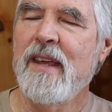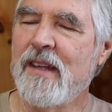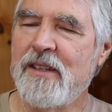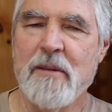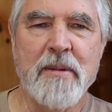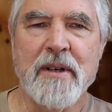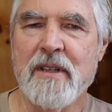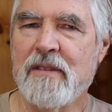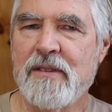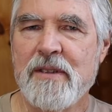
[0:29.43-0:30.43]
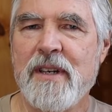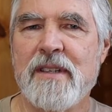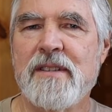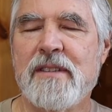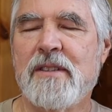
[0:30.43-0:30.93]
And typical of
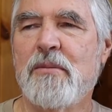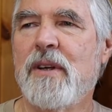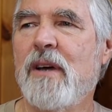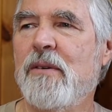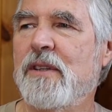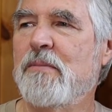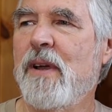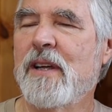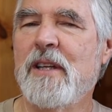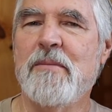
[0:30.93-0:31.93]
Chris, this is what I would expect